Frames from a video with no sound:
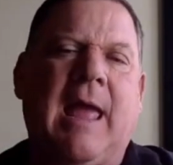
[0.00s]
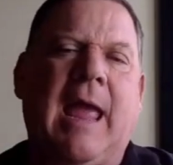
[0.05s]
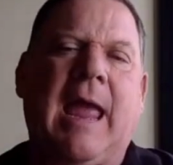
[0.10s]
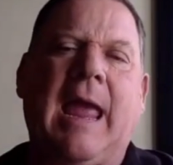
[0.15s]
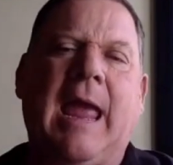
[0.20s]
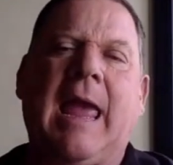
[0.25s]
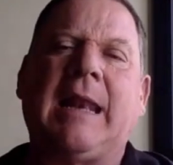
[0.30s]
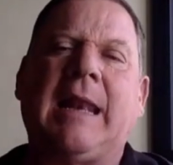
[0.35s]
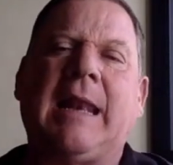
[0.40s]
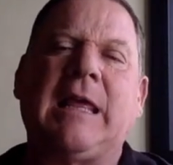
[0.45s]

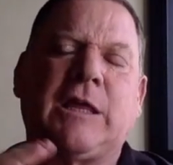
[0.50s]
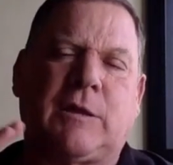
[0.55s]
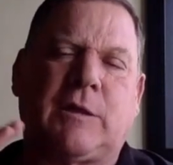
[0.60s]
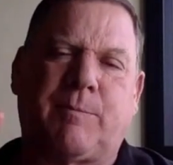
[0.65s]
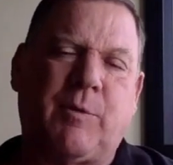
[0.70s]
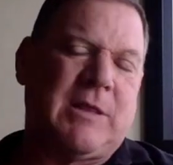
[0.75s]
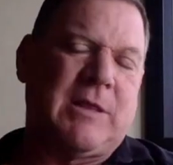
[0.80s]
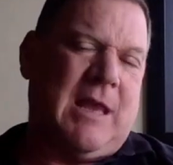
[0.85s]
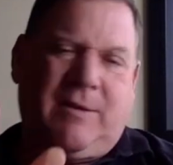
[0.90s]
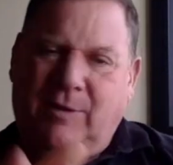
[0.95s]
Any
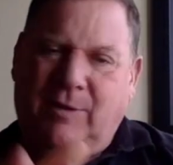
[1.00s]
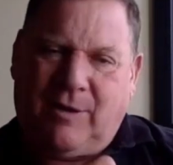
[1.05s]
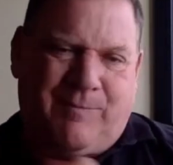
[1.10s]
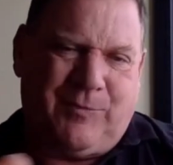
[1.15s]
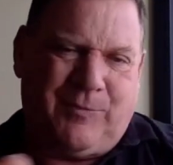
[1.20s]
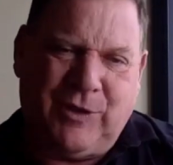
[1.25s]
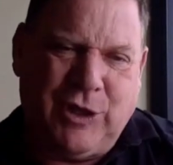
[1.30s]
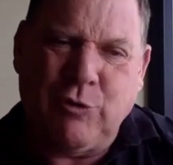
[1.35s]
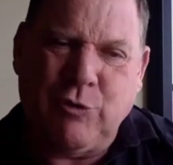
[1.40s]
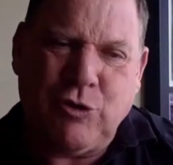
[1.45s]
now
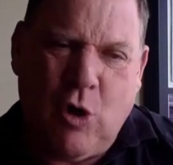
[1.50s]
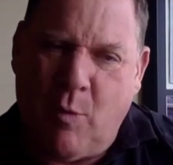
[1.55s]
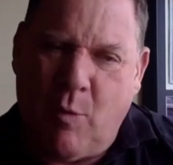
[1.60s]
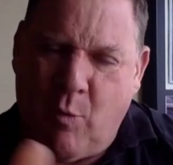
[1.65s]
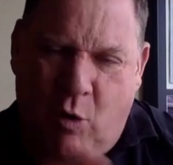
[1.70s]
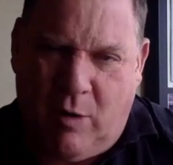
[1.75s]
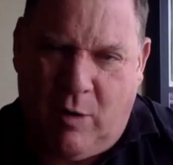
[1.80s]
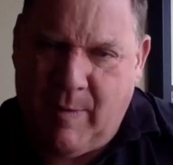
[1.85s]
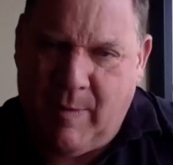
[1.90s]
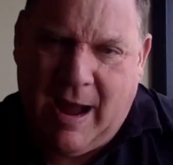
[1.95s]
you know
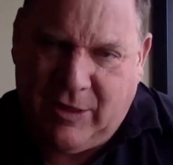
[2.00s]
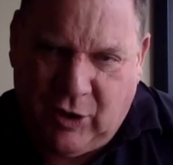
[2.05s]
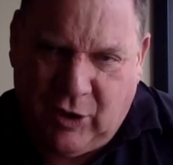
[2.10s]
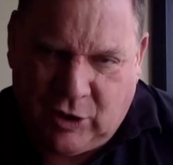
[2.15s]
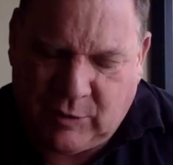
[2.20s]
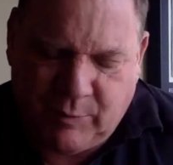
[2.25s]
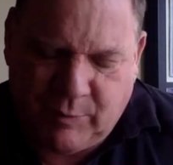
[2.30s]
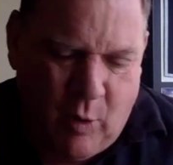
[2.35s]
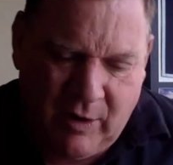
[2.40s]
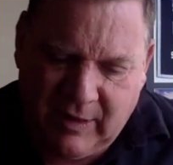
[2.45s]
more about
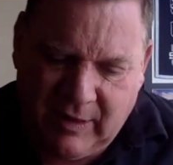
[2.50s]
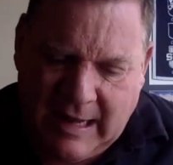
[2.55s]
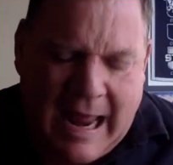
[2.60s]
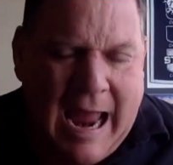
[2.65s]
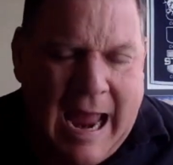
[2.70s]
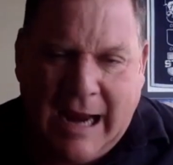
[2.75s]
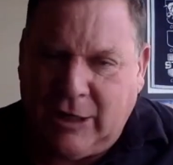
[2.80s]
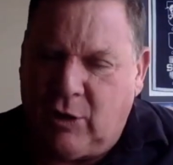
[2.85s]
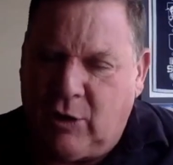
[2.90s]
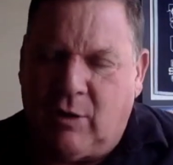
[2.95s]
your sport than
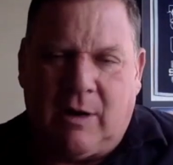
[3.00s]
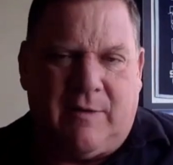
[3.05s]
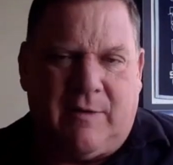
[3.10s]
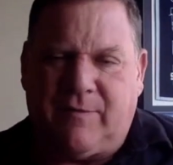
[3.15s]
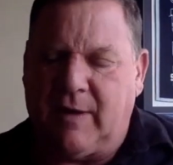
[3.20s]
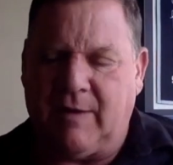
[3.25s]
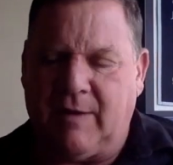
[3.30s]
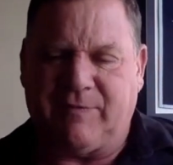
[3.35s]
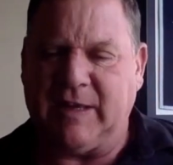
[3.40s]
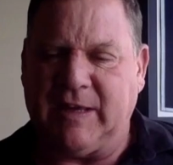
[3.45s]
I do,
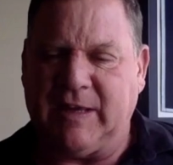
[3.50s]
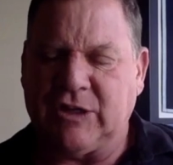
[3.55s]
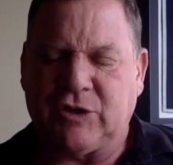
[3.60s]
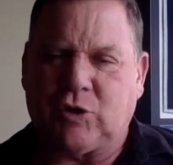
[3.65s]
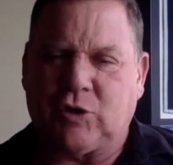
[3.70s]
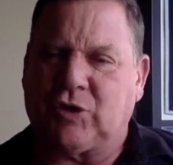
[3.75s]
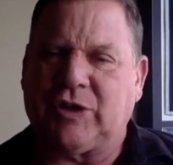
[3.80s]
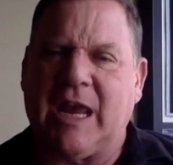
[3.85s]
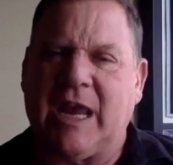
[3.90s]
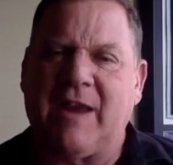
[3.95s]
and if these
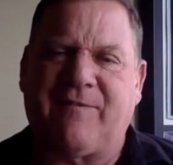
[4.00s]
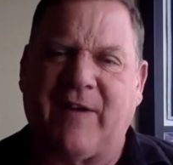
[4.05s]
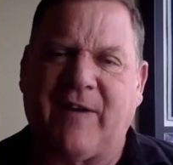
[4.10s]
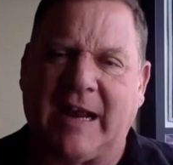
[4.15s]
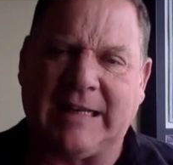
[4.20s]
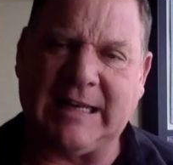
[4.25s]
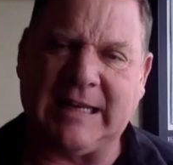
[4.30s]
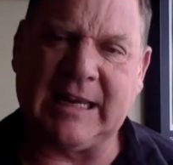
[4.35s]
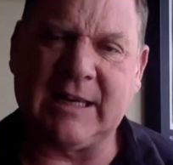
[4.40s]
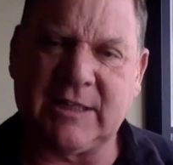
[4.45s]
are safe
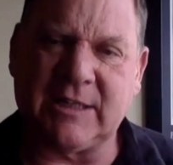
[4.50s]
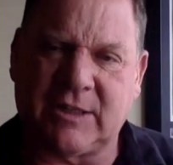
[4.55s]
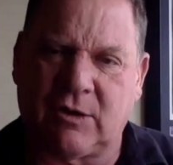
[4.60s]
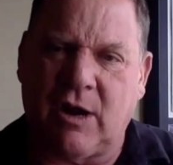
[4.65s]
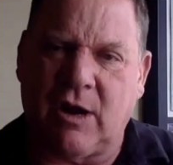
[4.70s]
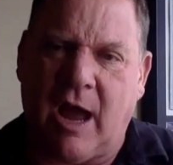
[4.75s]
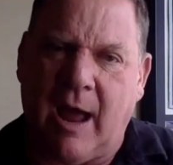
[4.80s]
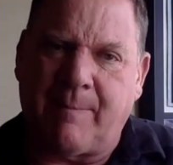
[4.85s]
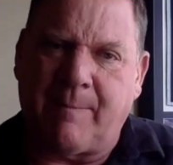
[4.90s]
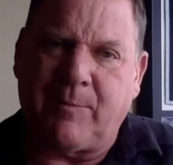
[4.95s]
ideas or
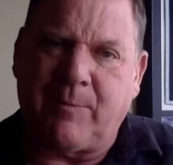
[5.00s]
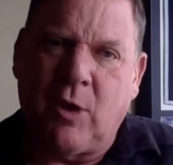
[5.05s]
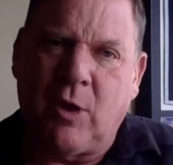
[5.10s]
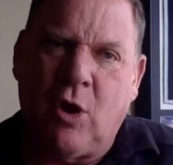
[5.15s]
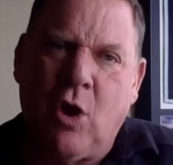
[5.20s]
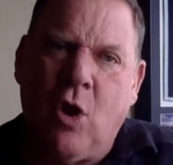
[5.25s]
not.